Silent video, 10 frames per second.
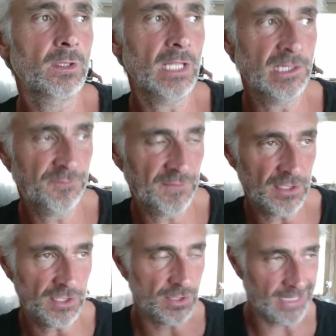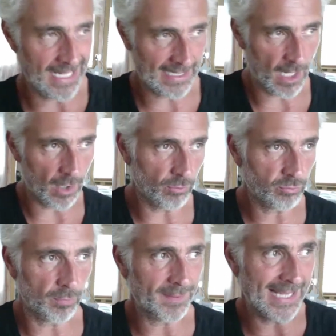anything that you can hold
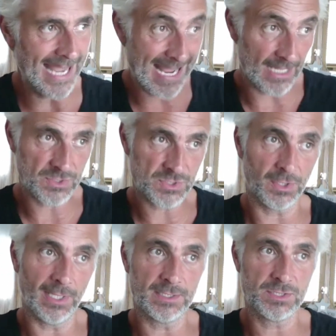will be outside.